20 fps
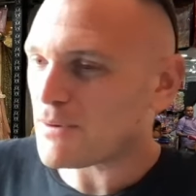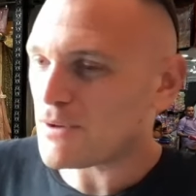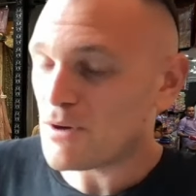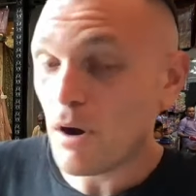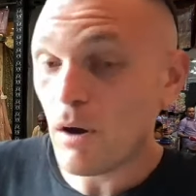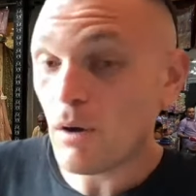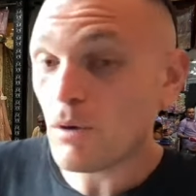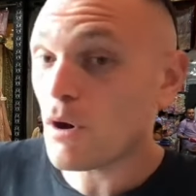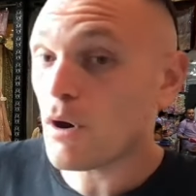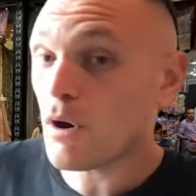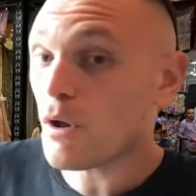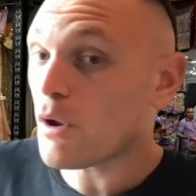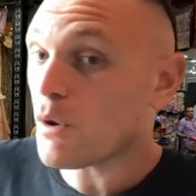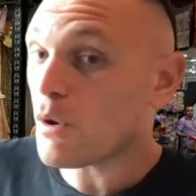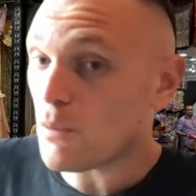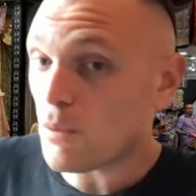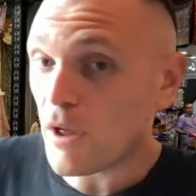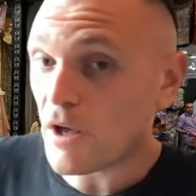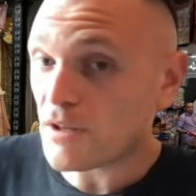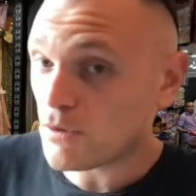But no, no,
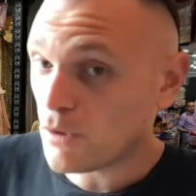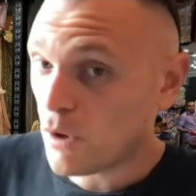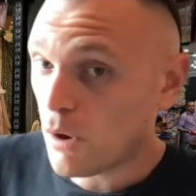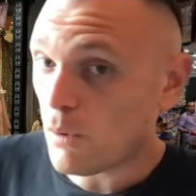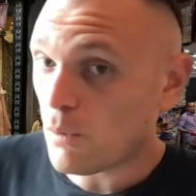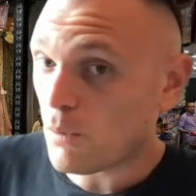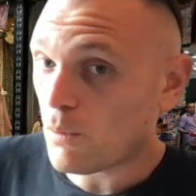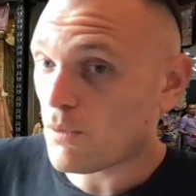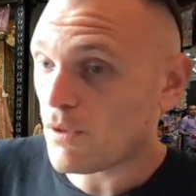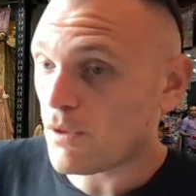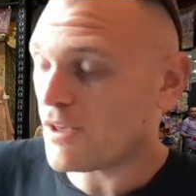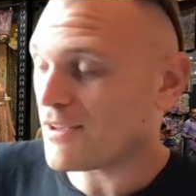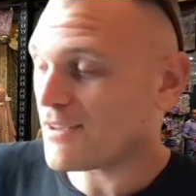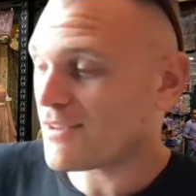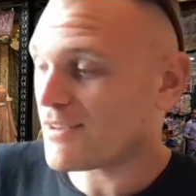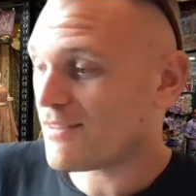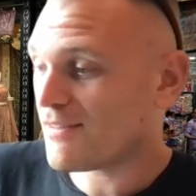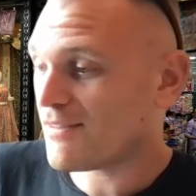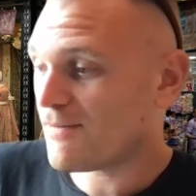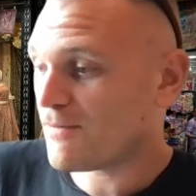no, like, no,
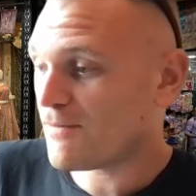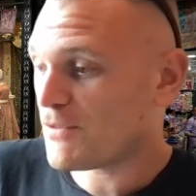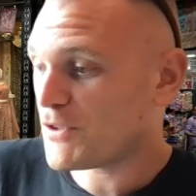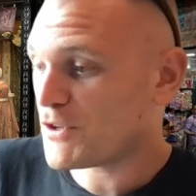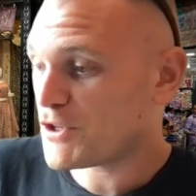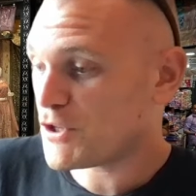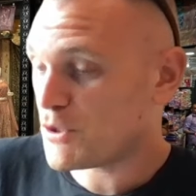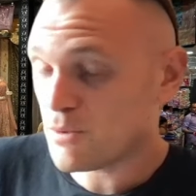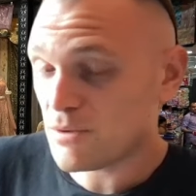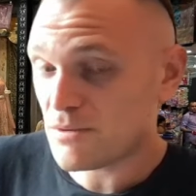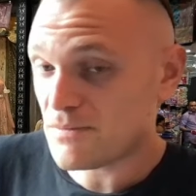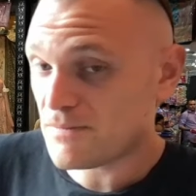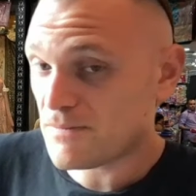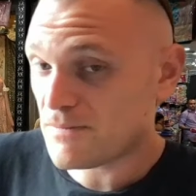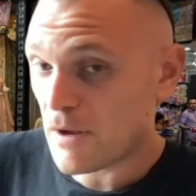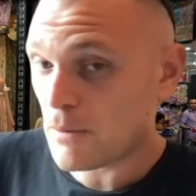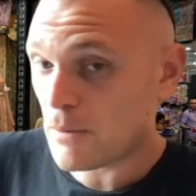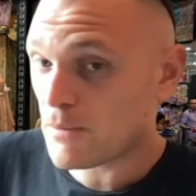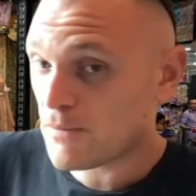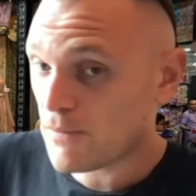like she was
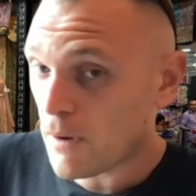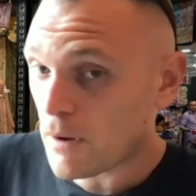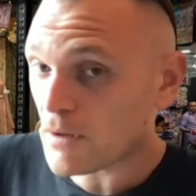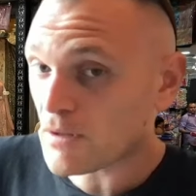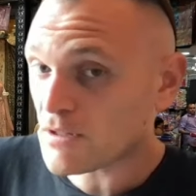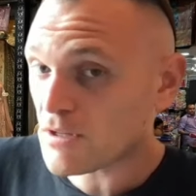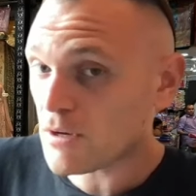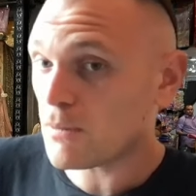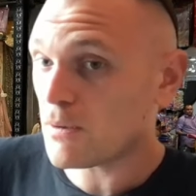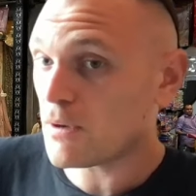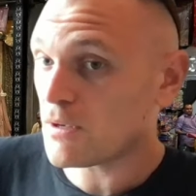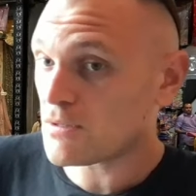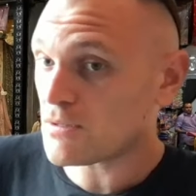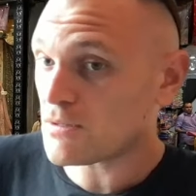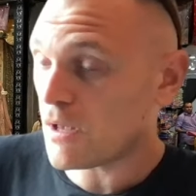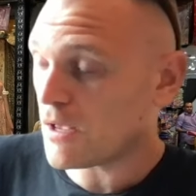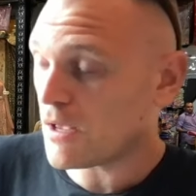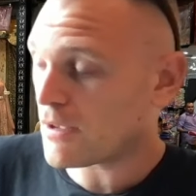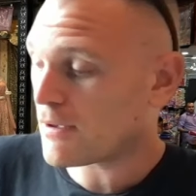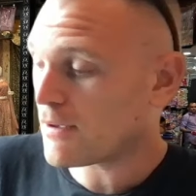very fucking serious.
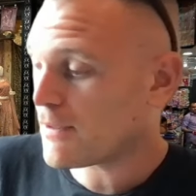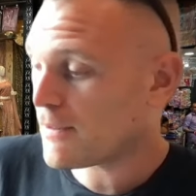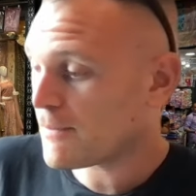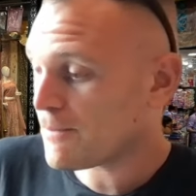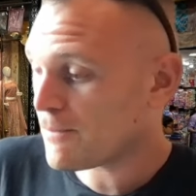Like,